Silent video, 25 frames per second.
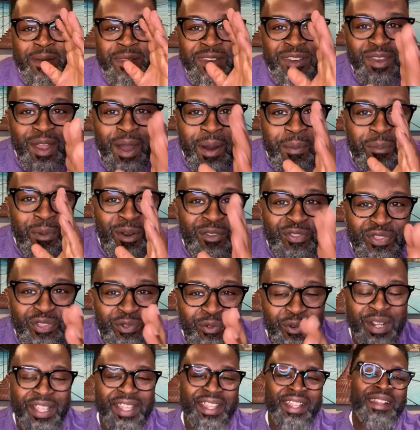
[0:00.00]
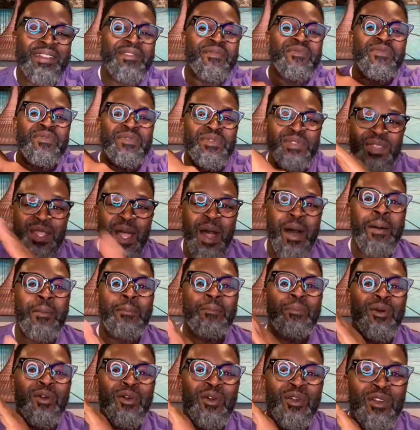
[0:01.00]
number 3.
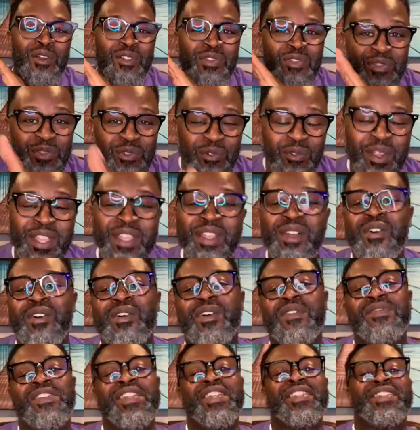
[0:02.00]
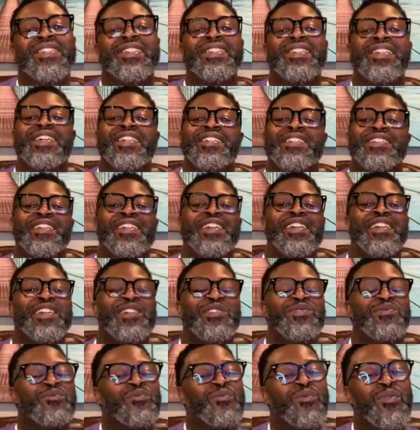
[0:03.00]
Number 3 on this list
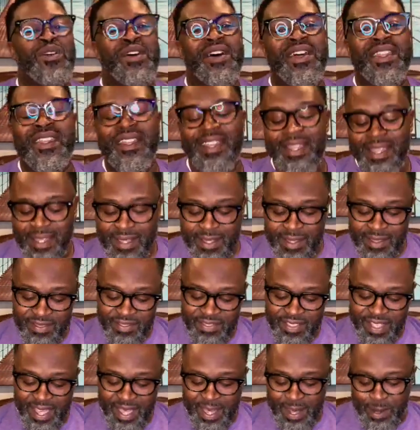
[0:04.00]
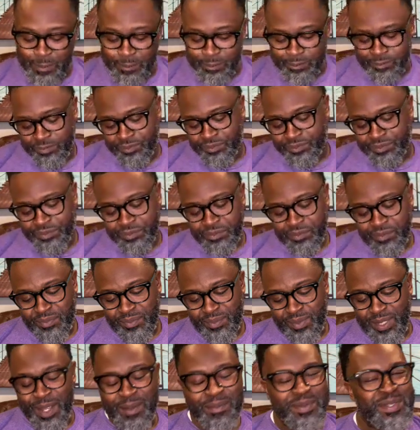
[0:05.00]
is one that
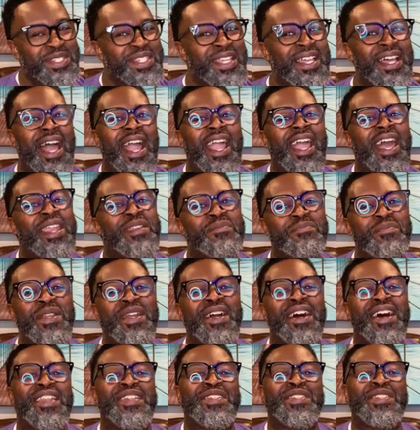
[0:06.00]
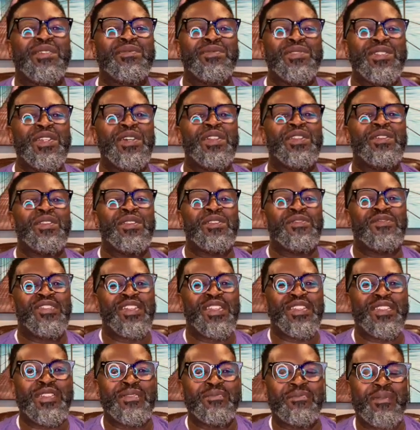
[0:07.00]
I gotta be honest, I'm still on the
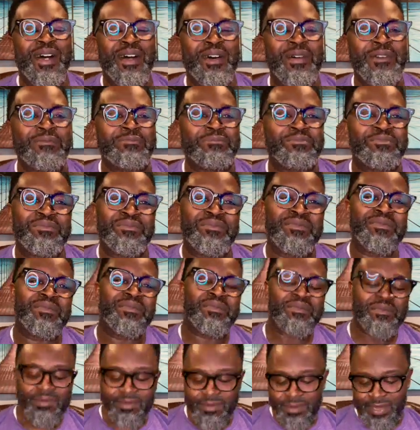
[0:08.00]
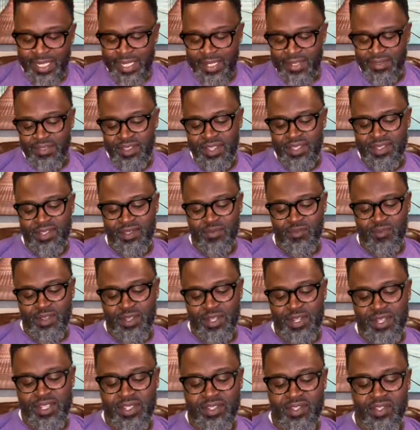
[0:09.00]
fence about. And this
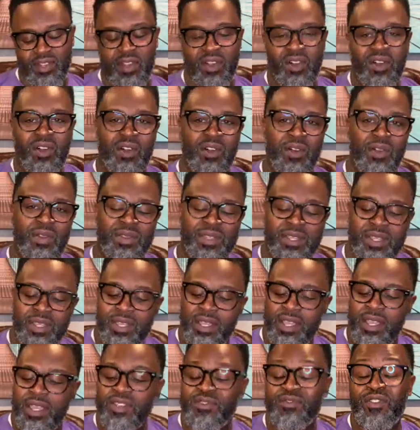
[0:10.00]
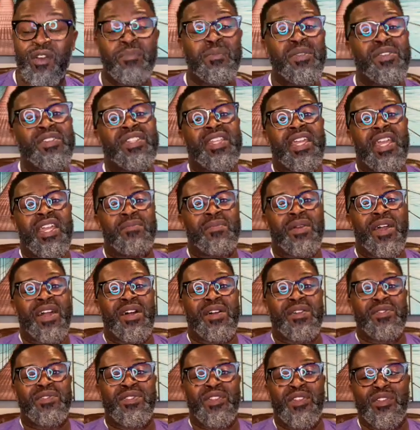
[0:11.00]
one is called, it's from the same
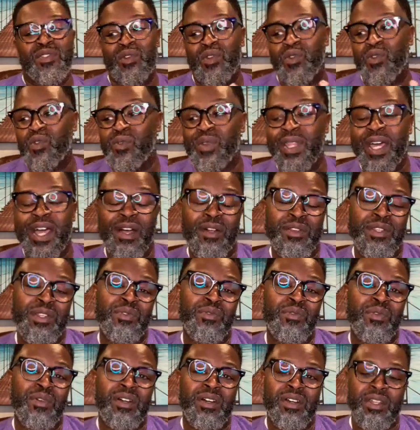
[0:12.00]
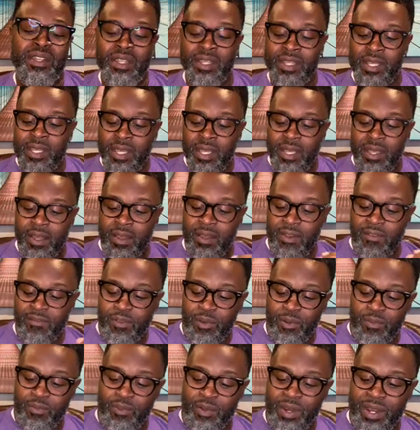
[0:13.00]
house as Oud Al Diwan,
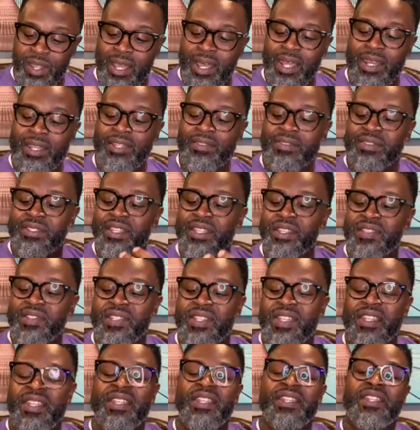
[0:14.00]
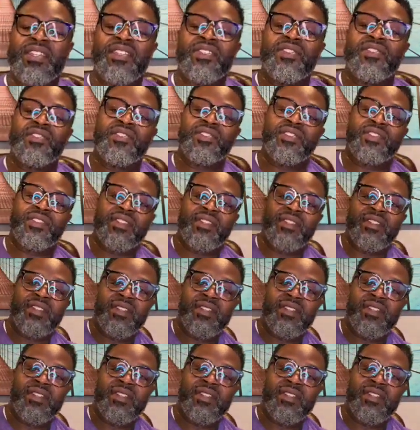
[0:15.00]
from Rihanna. This is